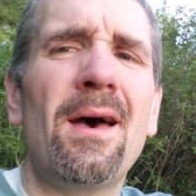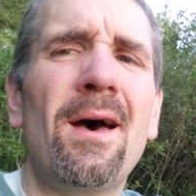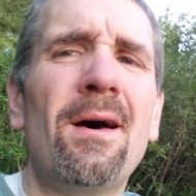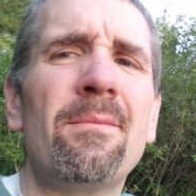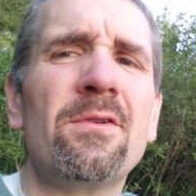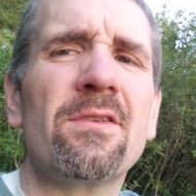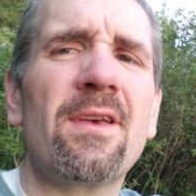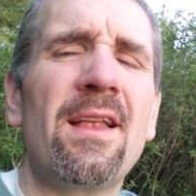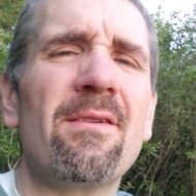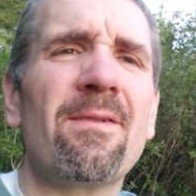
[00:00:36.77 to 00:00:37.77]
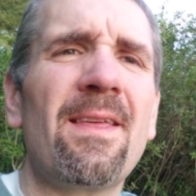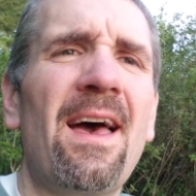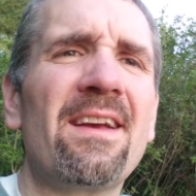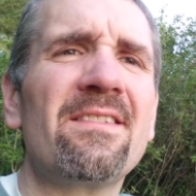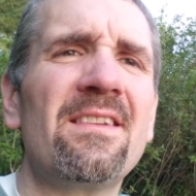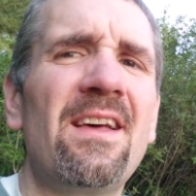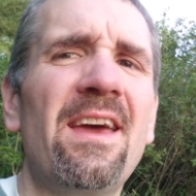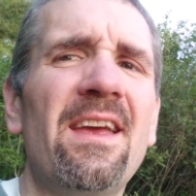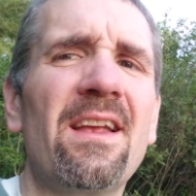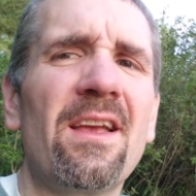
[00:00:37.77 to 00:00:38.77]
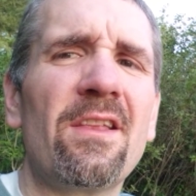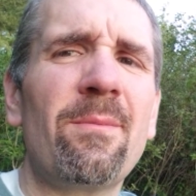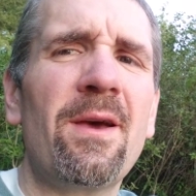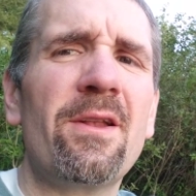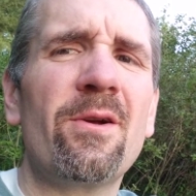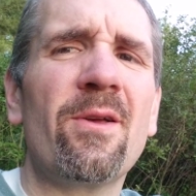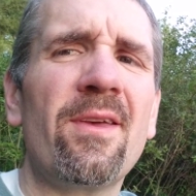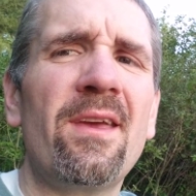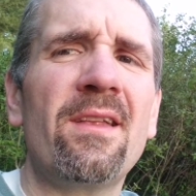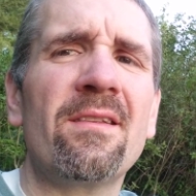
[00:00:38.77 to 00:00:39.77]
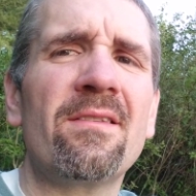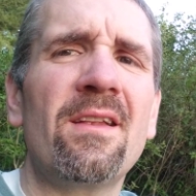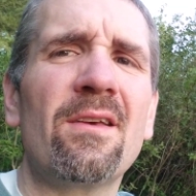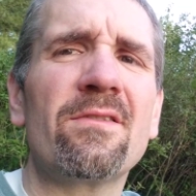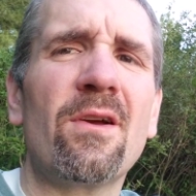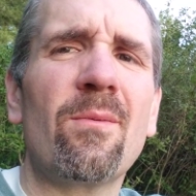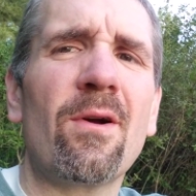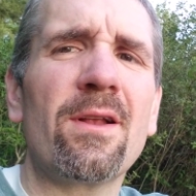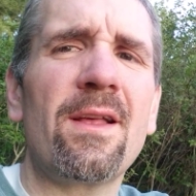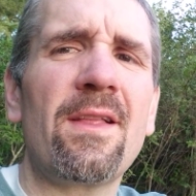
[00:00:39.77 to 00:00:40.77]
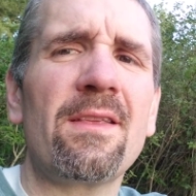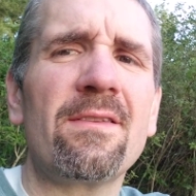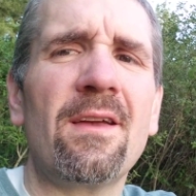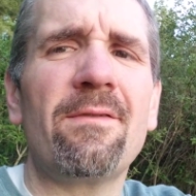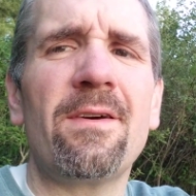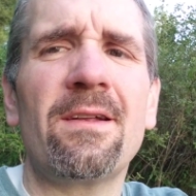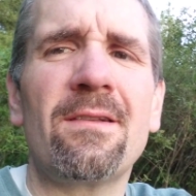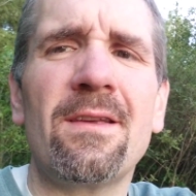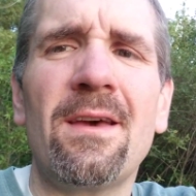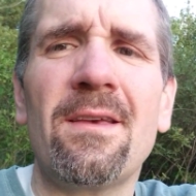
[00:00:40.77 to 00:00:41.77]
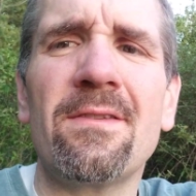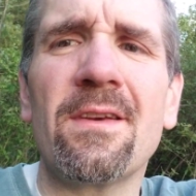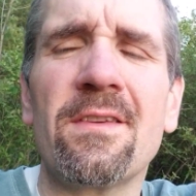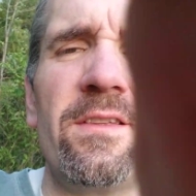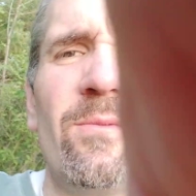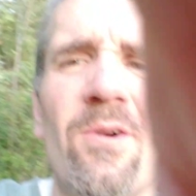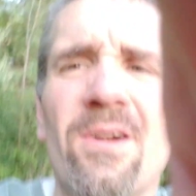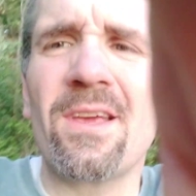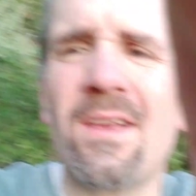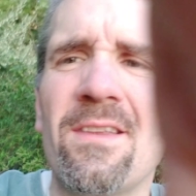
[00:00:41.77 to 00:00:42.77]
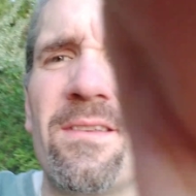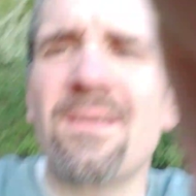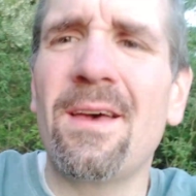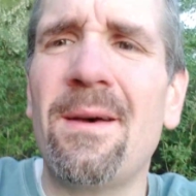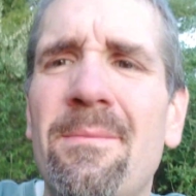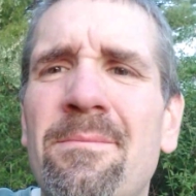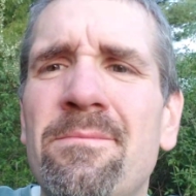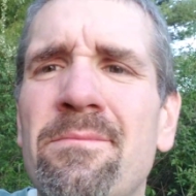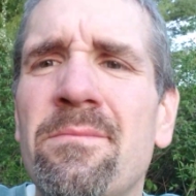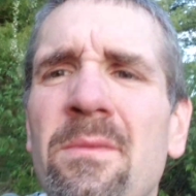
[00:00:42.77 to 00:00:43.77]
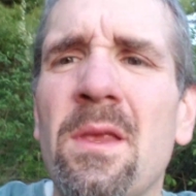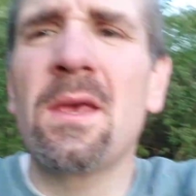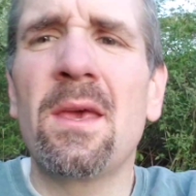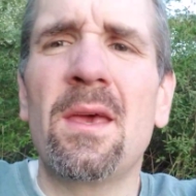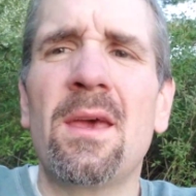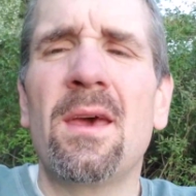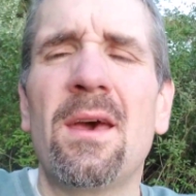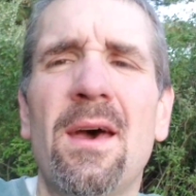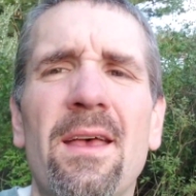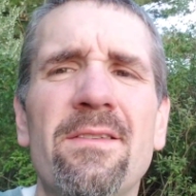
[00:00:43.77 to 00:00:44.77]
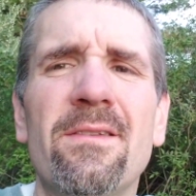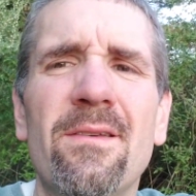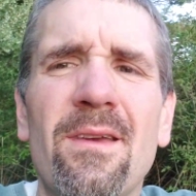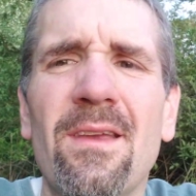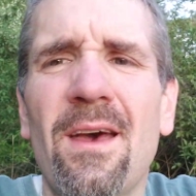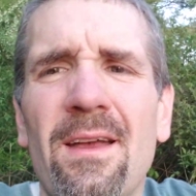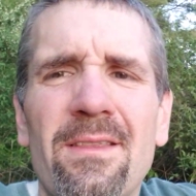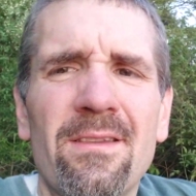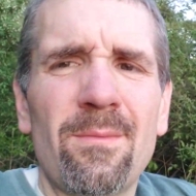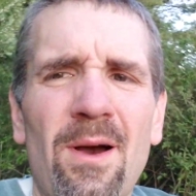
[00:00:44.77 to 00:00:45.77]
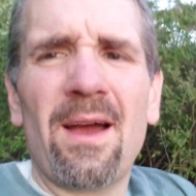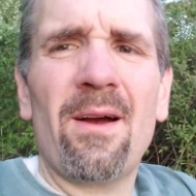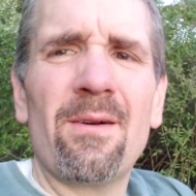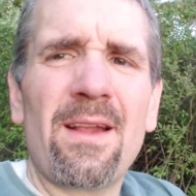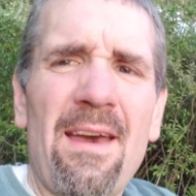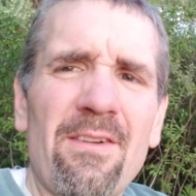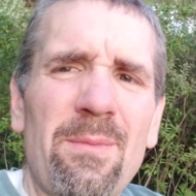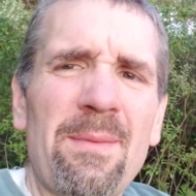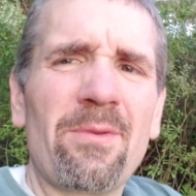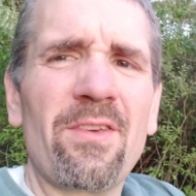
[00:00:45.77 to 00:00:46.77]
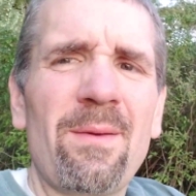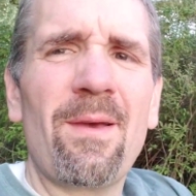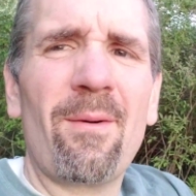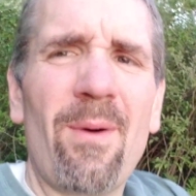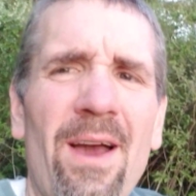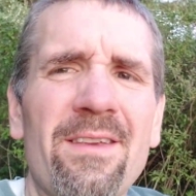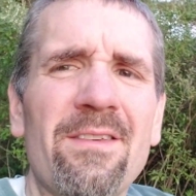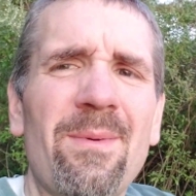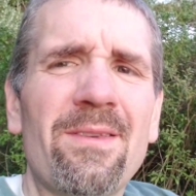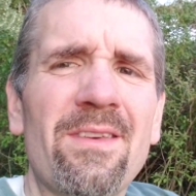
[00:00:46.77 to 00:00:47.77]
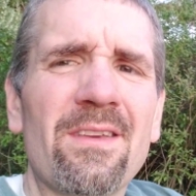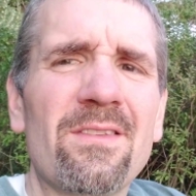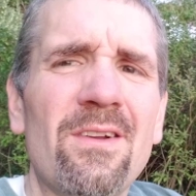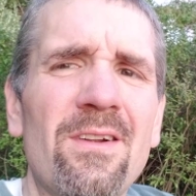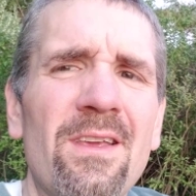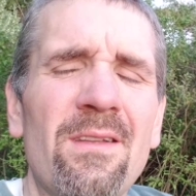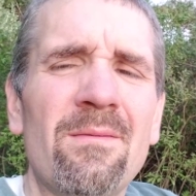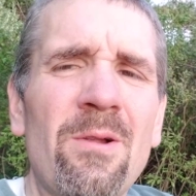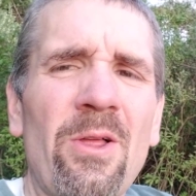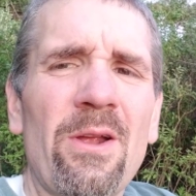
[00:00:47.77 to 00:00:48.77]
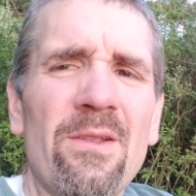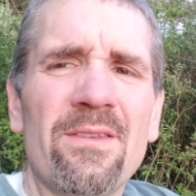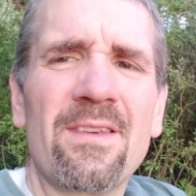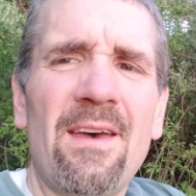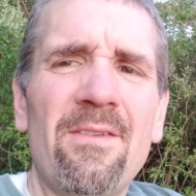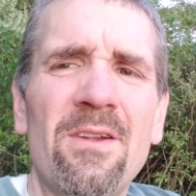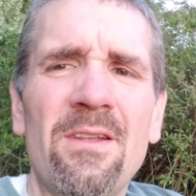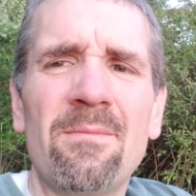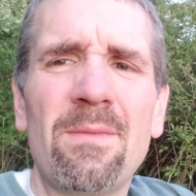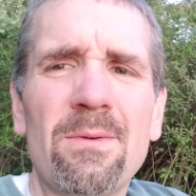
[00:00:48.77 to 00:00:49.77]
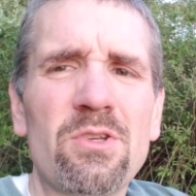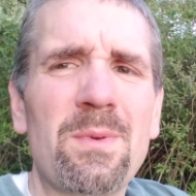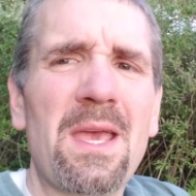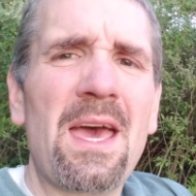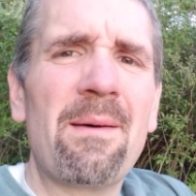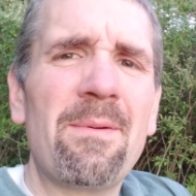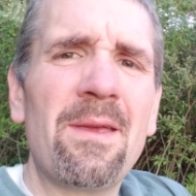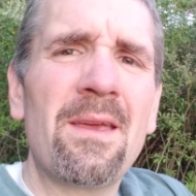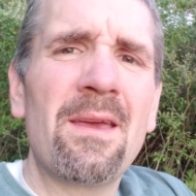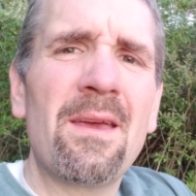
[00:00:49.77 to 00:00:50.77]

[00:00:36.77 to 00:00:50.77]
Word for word: um, just kind of relax today and get to bed early and, you know, start working on that stuff at uh, 6 in the morning um, uh, uh, tomorrow and have it to people's email boxes by 6.30, no later than 7, and people should be happy.